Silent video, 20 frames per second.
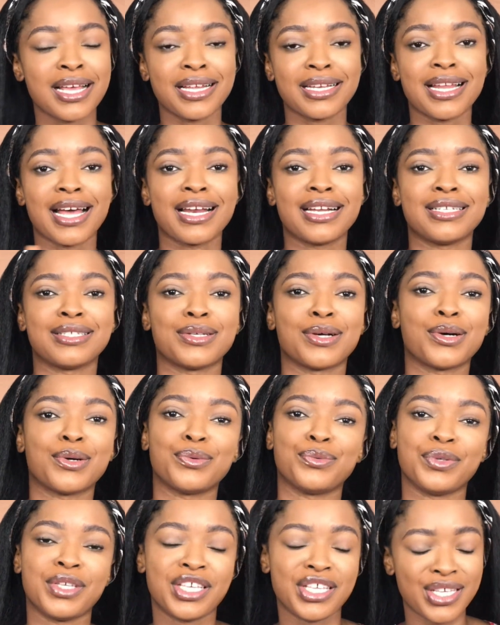That is
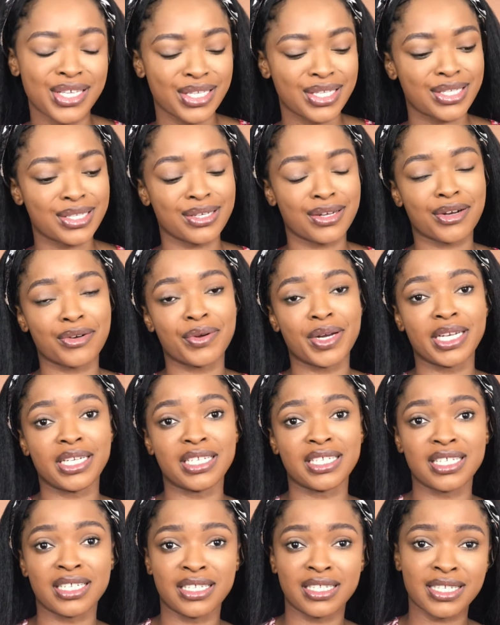all we used to create
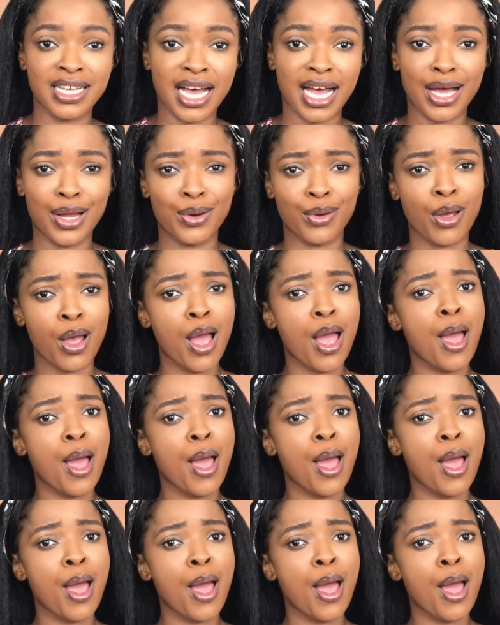this entire look.